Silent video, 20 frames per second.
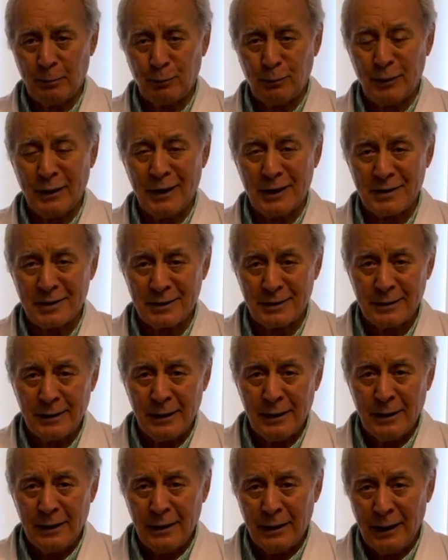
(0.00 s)
Plus,
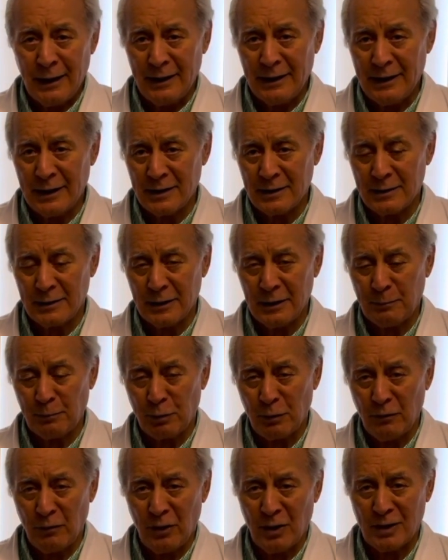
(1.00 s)
it
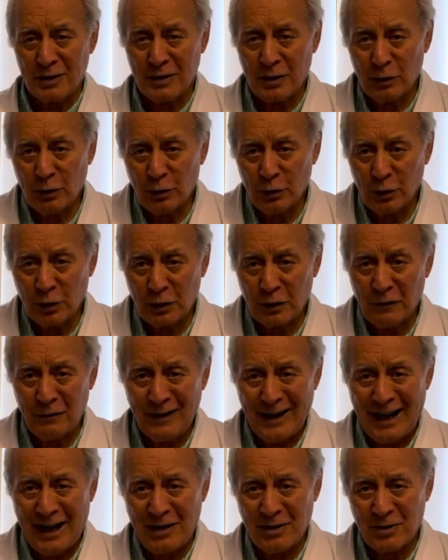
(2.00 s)
provides a lot of
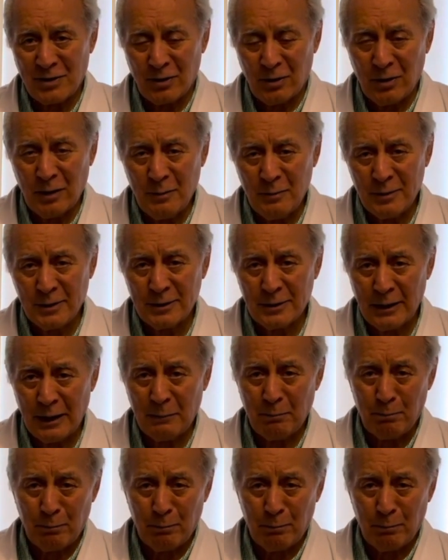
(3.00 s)
enzymes and